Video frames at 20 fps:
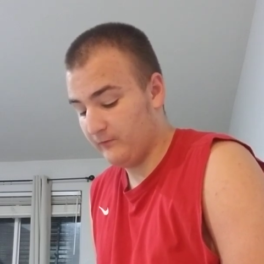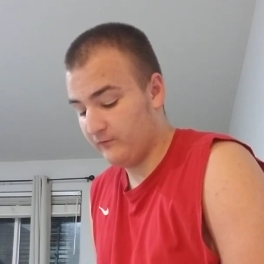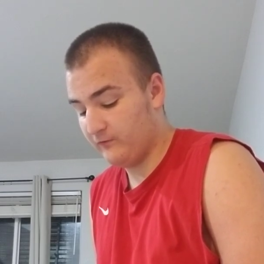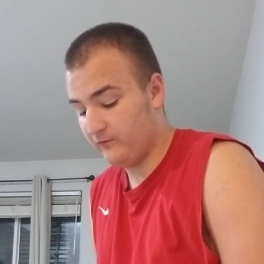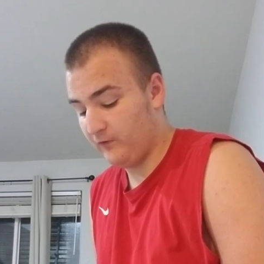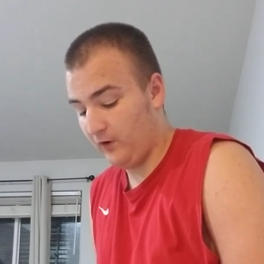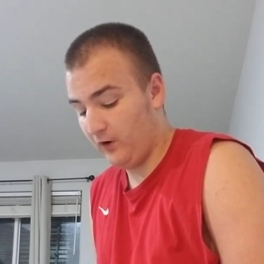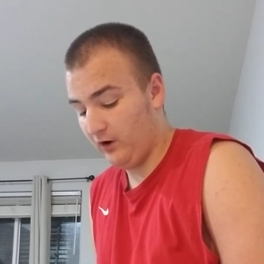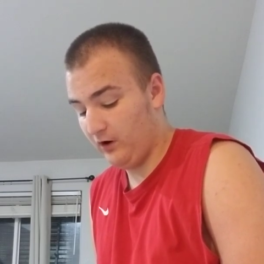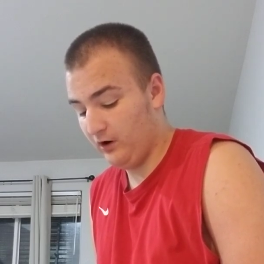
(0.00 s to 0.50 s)

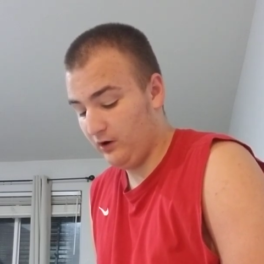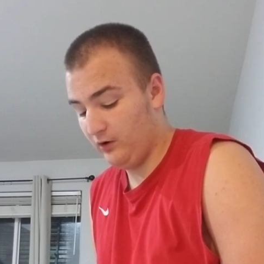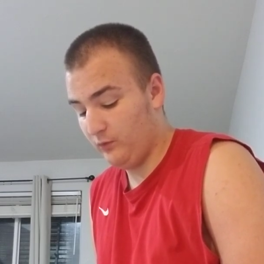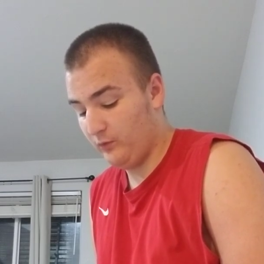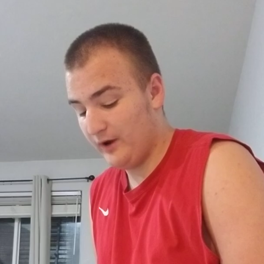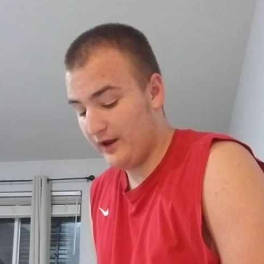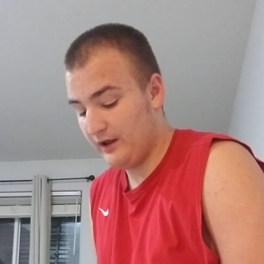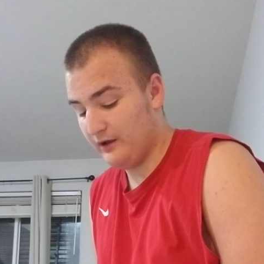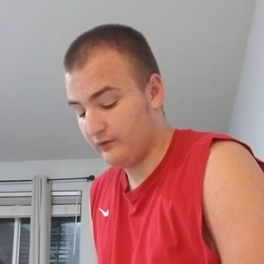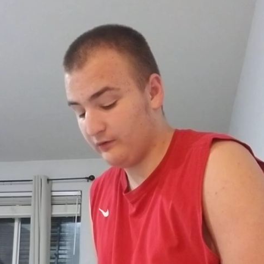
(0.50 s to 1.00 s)
far
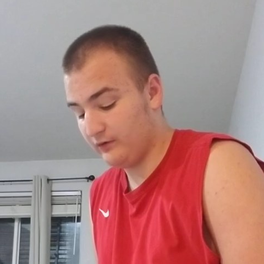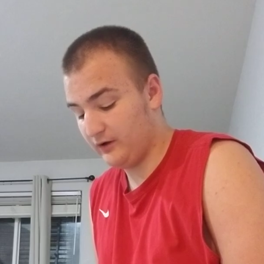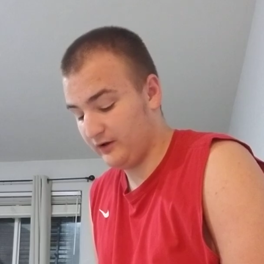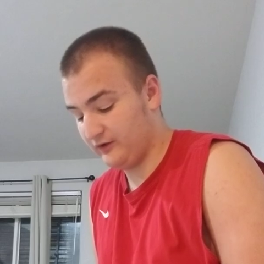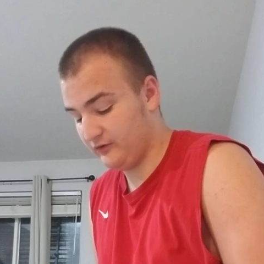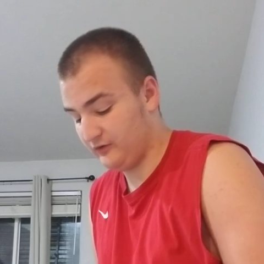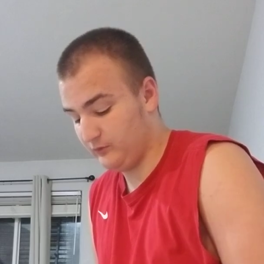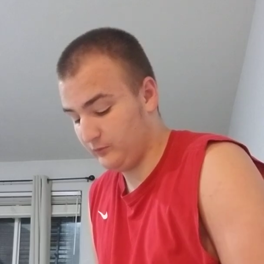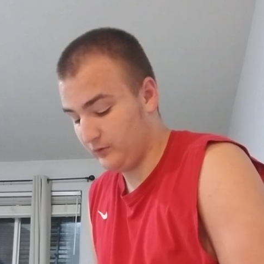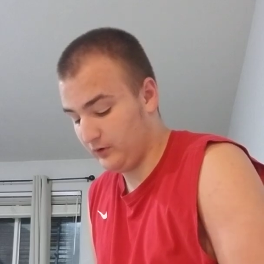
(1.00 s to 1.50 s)
away
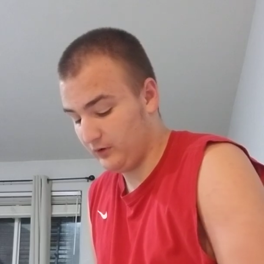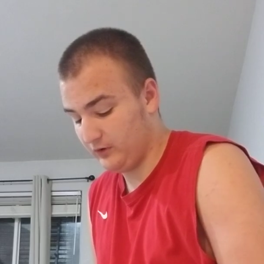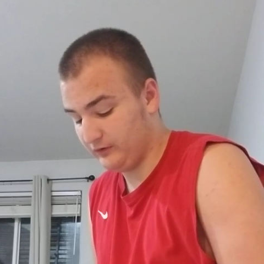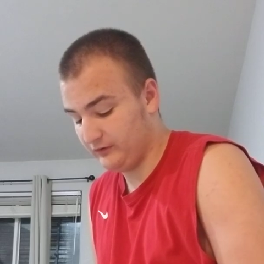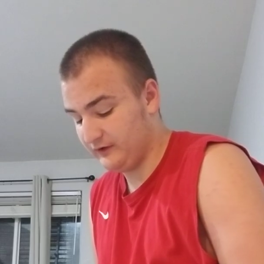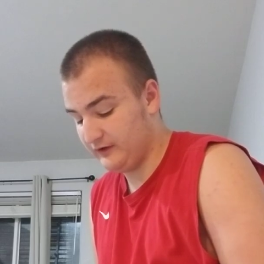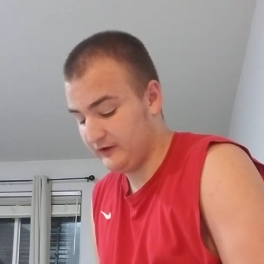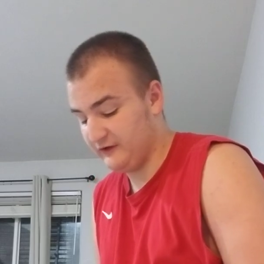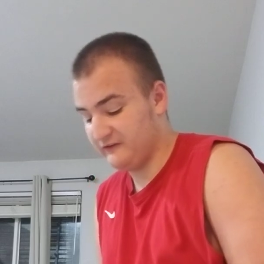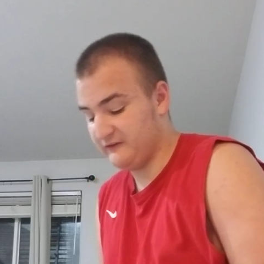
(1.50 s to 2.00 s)
across the
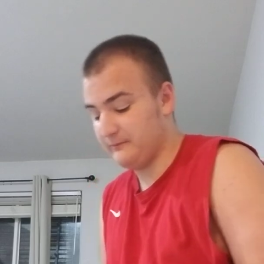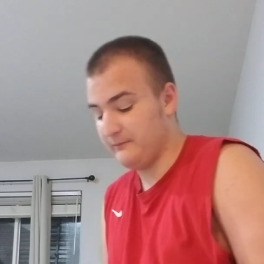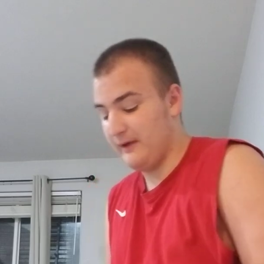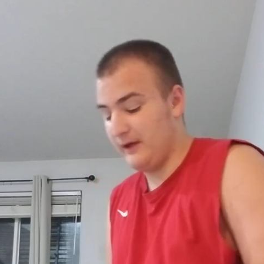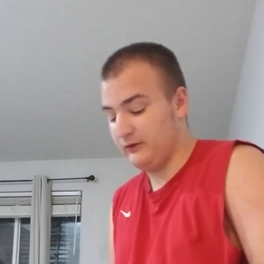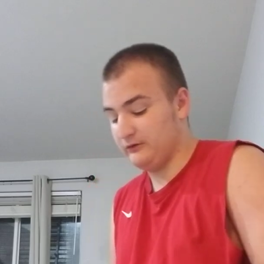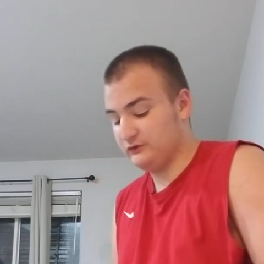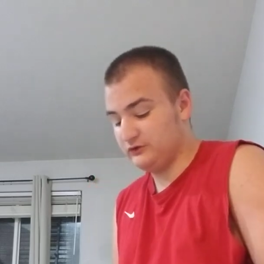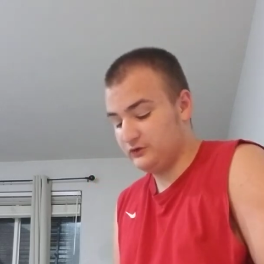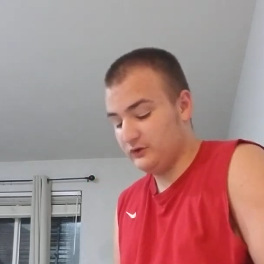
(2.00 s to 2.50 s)
world, he
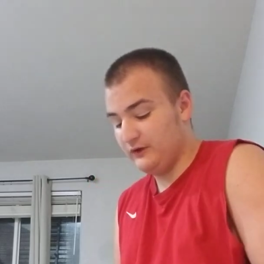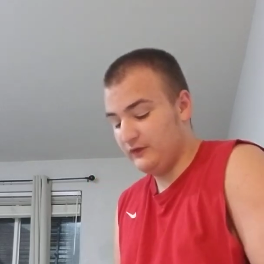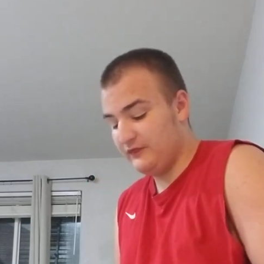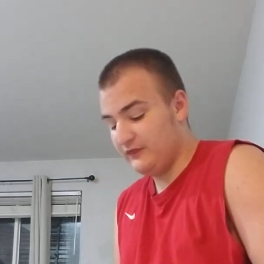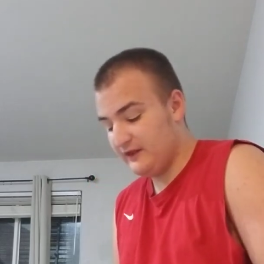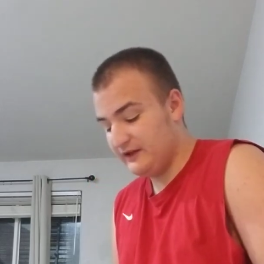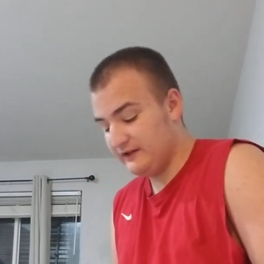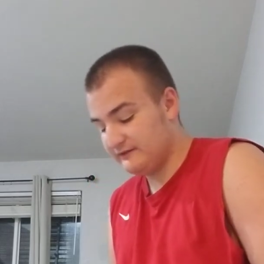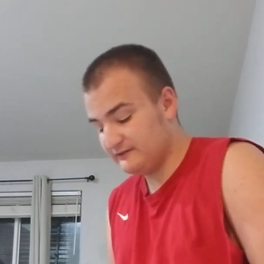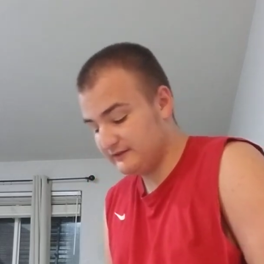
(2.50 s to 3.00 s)
smelled good
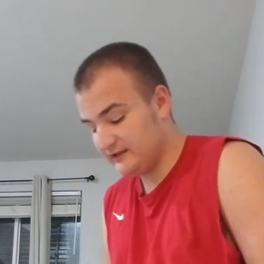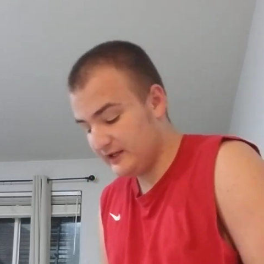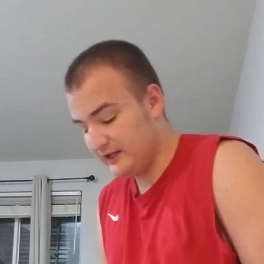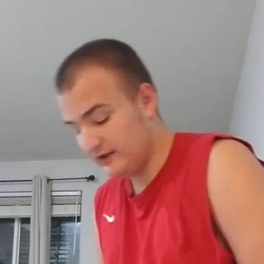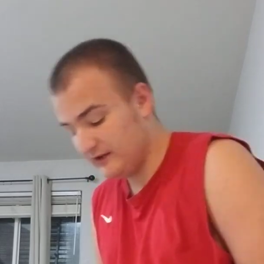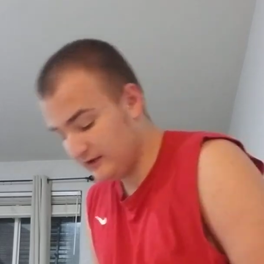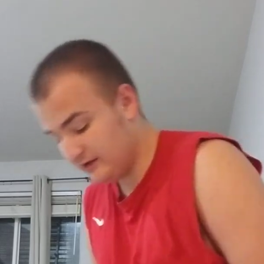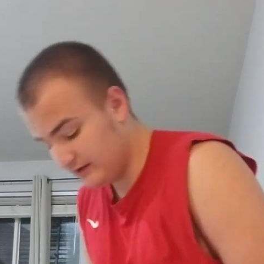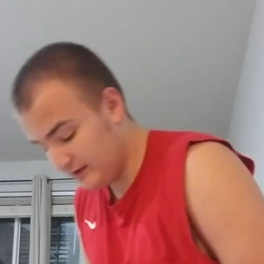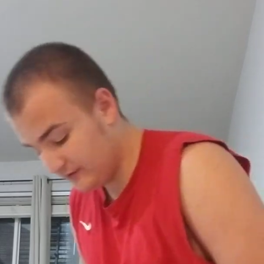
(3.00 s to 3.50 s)
things to
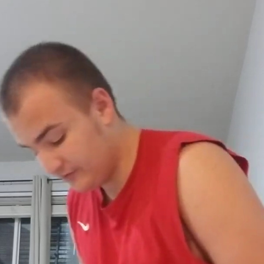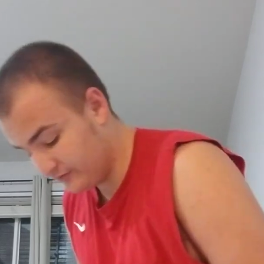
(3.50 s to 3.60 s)
eat,